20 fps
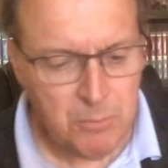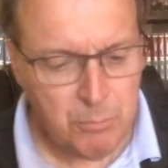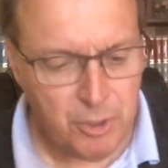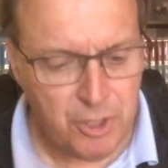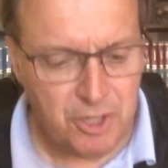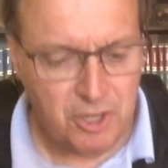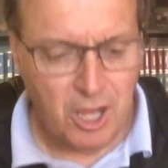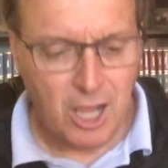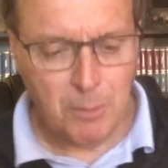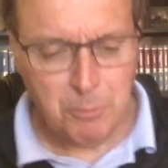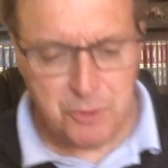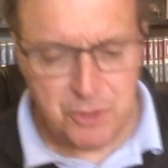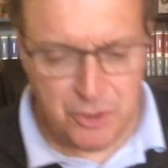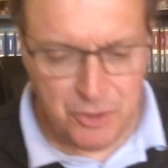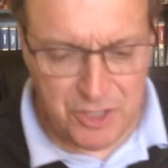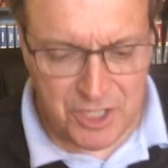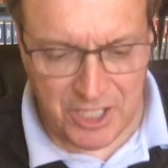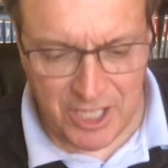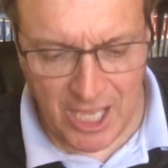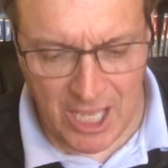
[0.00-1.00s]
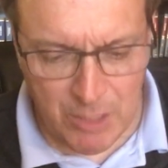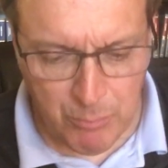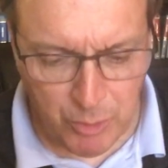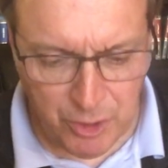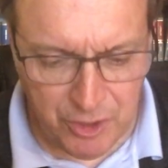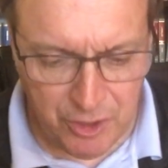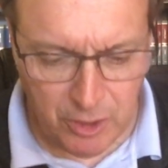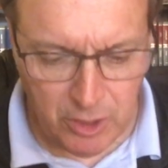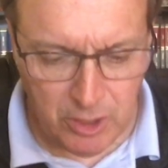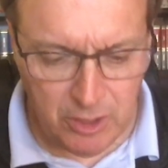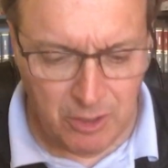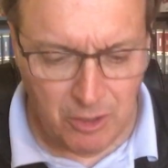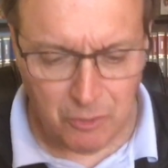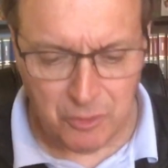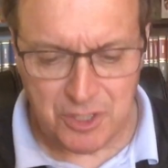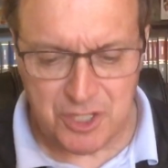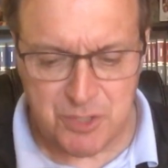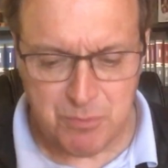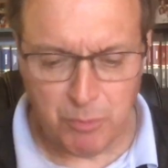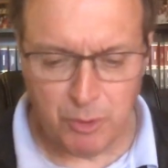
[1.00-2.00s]
But an opportunity came when Herod,
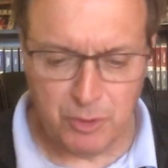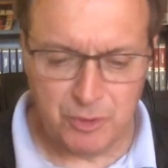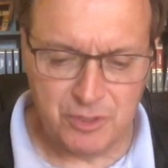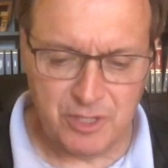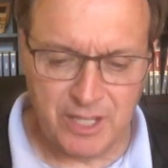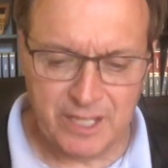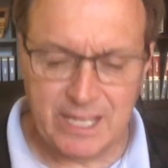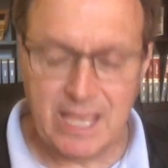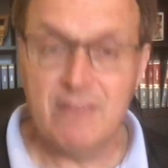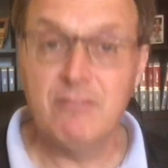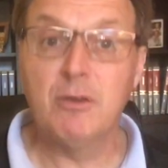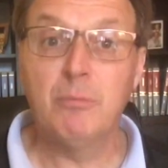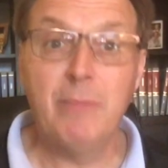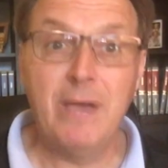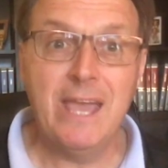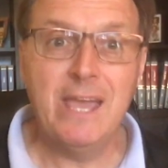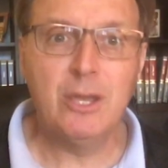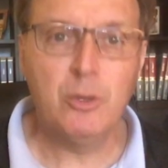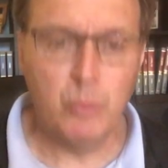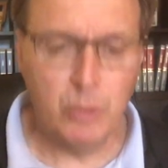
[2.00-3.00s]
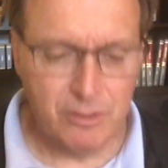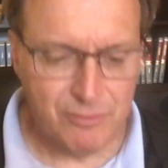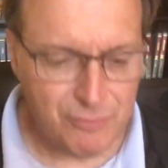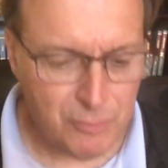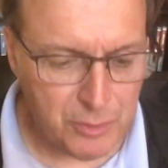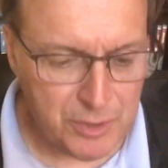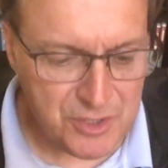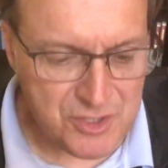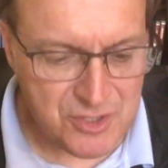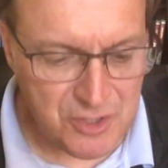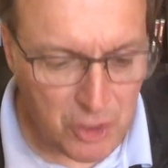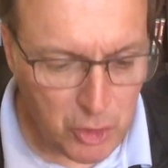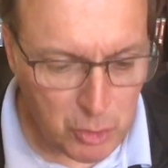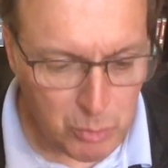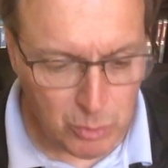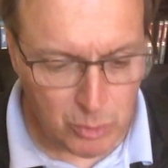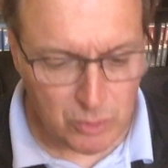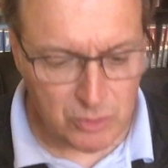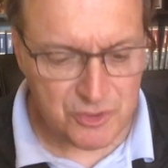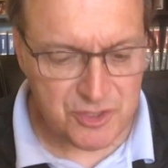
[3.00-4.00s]
on his birthday, gave a banquet for his
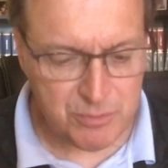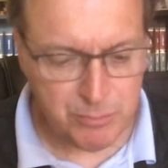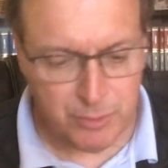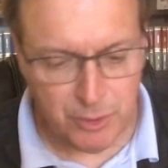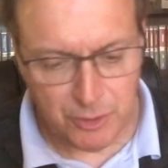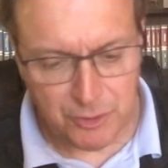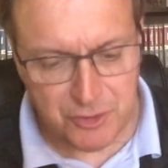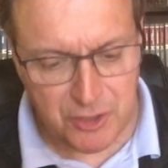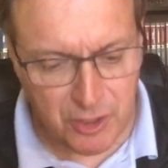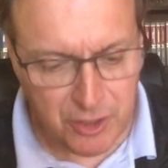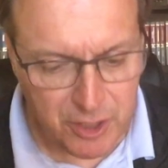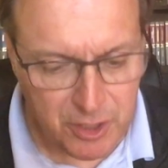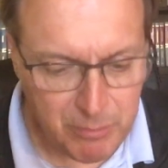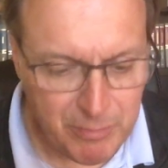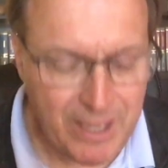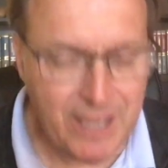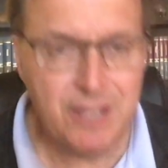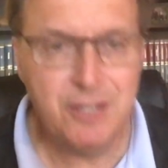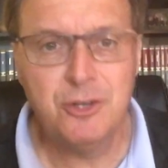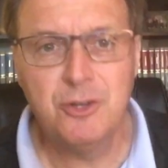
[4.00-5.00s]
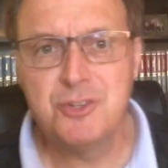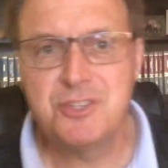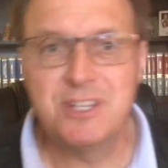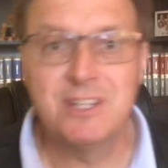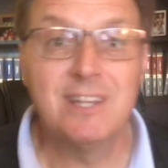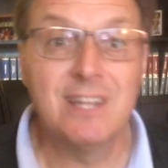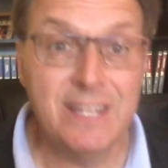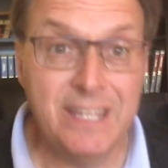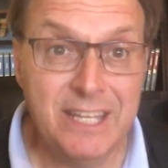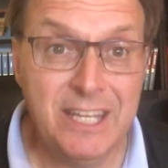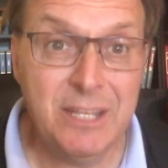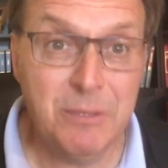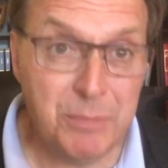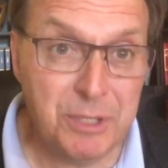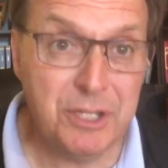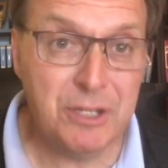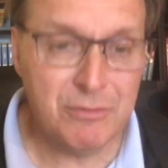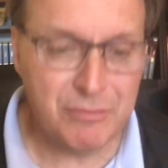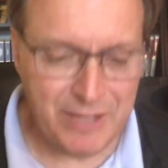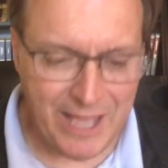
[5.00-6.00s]
nobles and military commanders and leading
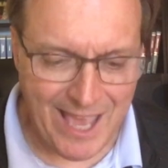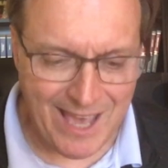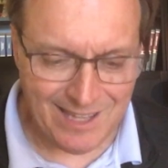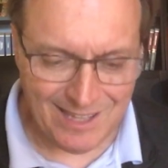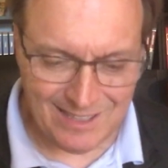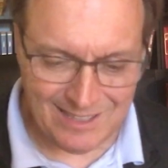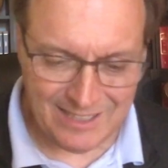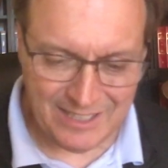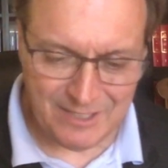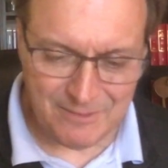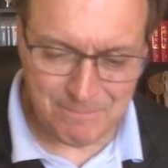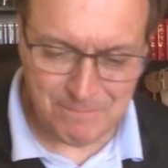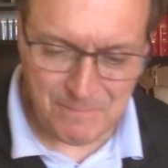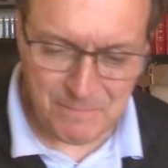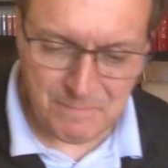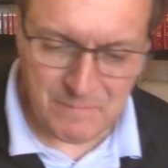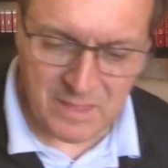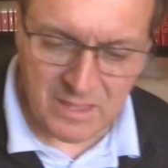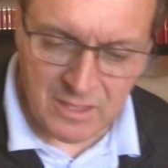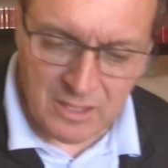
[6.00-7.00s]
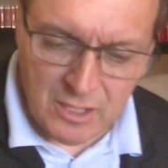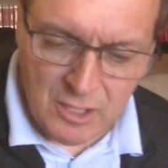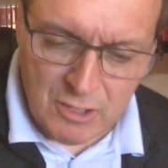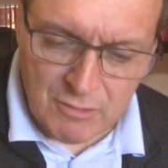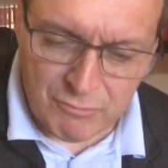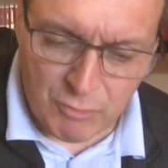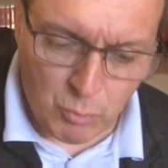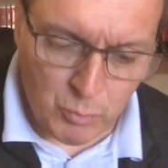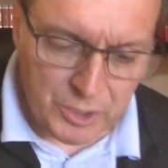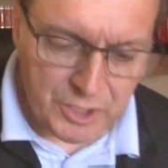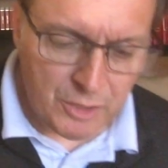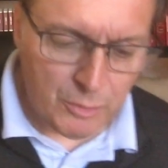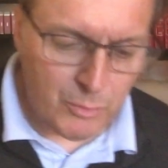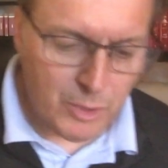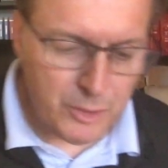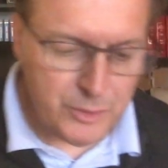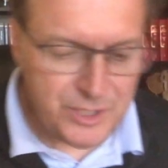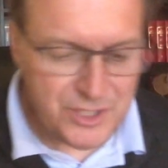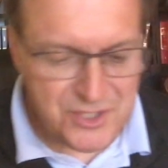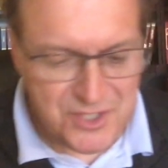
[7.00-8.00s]
men of Galilee. For when
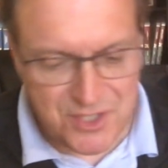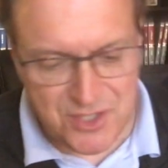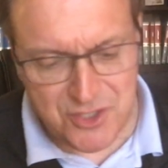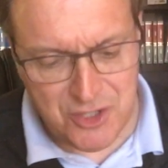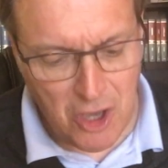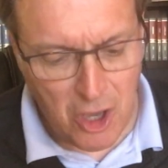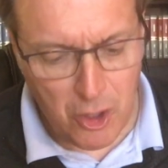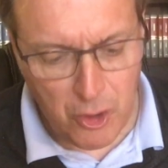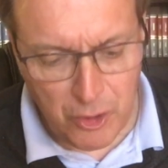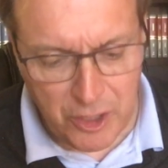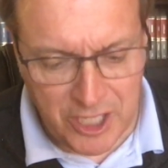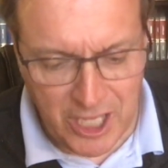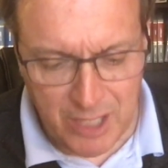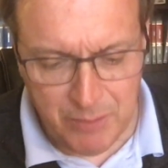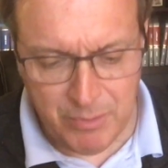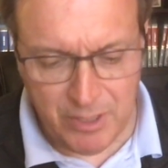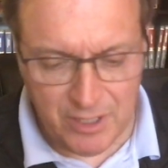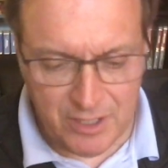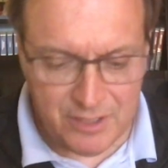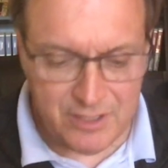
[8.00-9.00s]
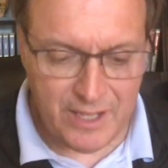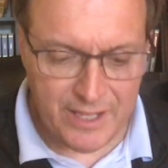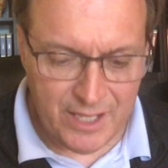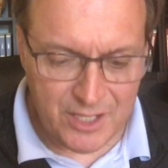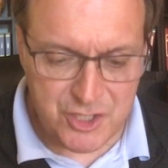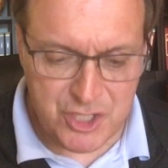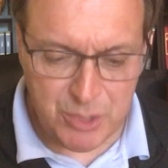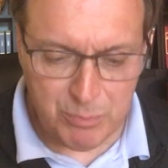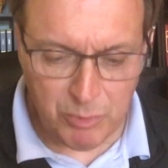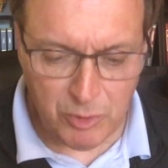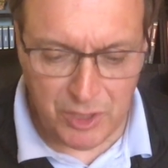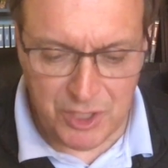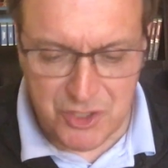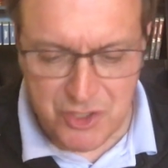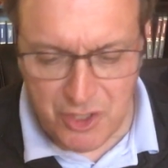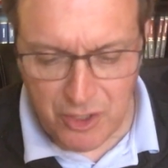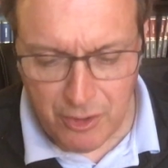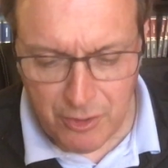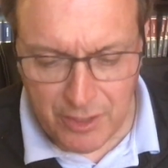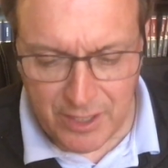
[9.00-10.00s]
Herodias's daughter came in and danced, she
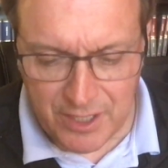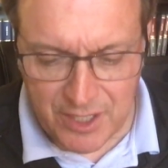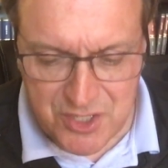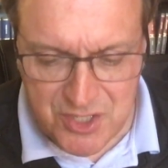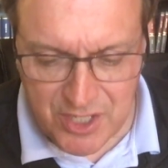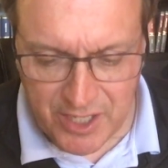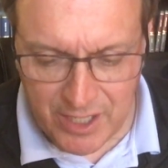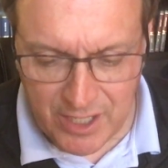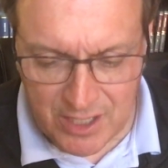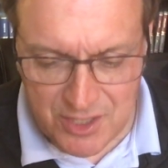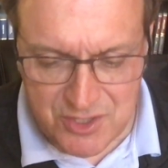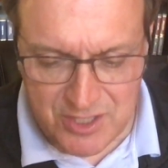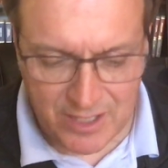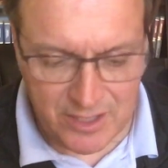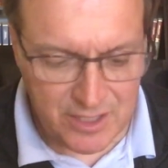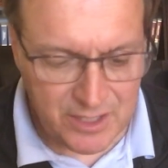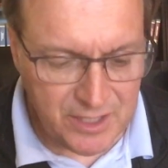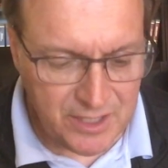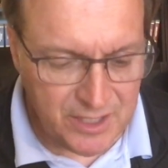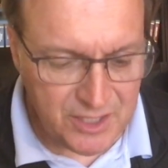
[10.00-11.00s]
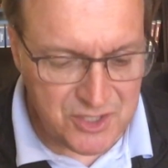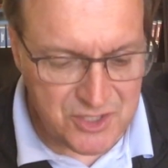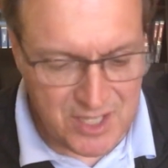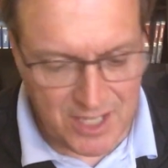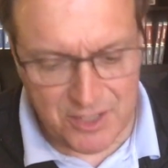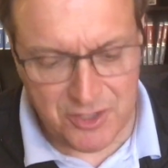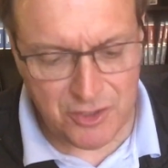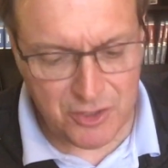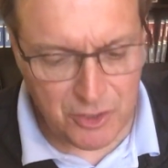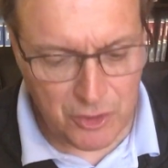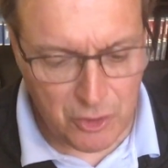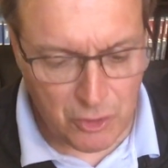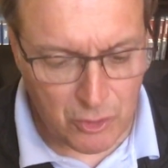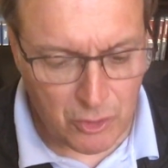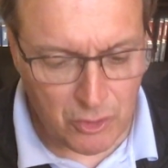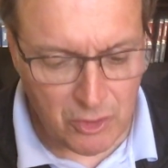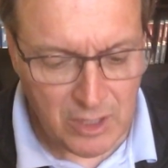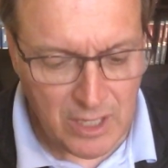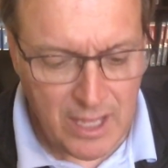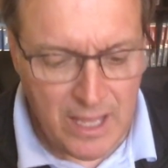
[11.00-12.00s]
pleased Herod and his guests, and the king said to the
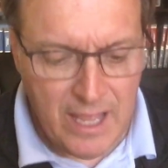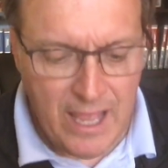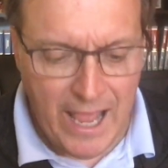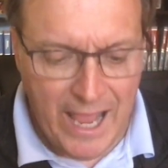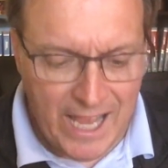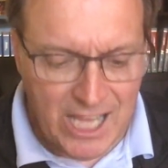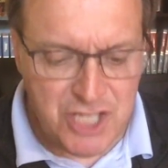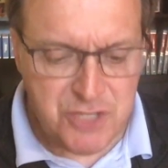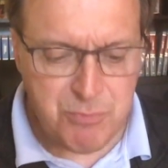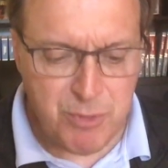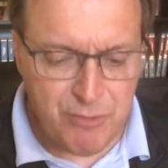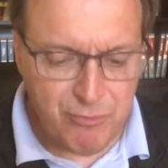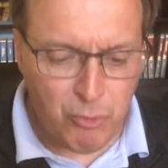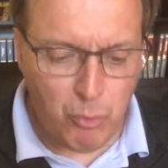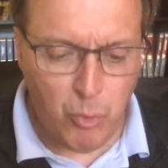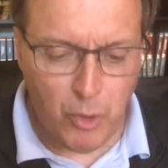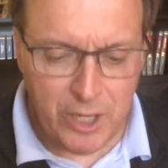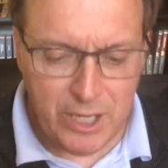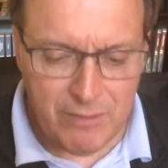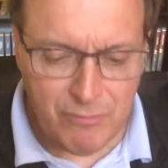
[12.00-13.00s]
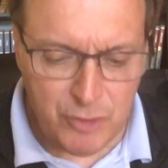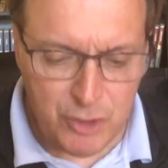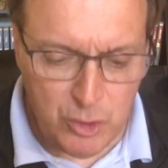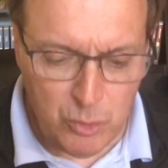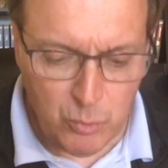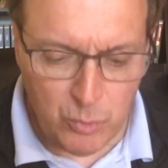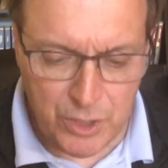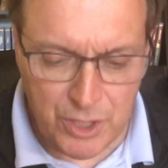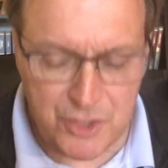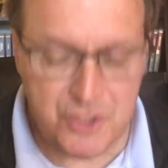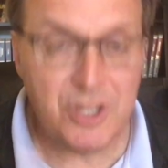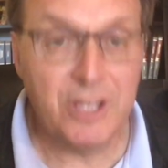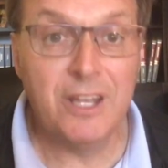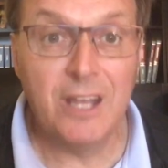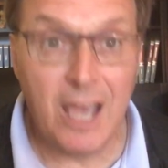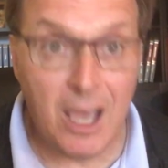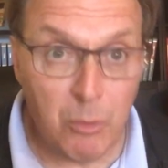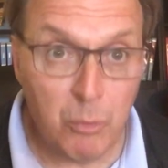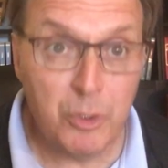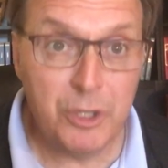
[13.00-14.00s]
girl, Ask me for whatever you wish,
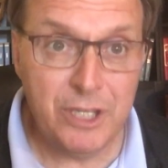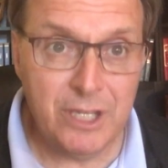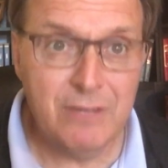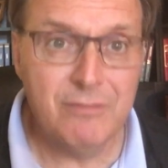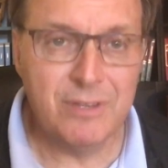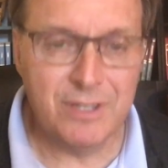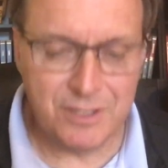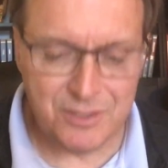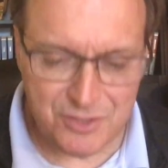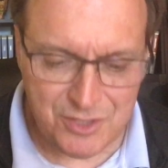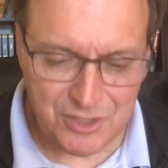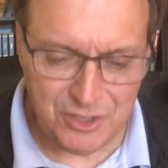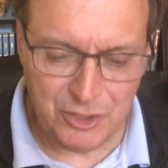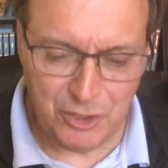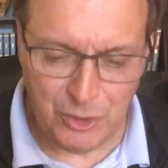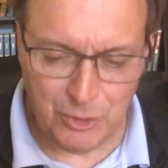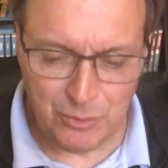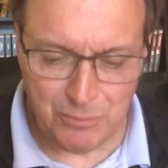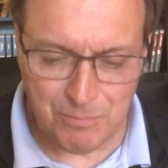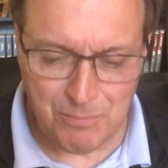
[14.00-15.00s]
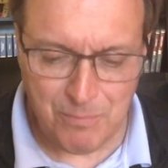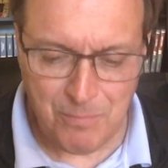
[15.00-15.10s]
and I will give it to you.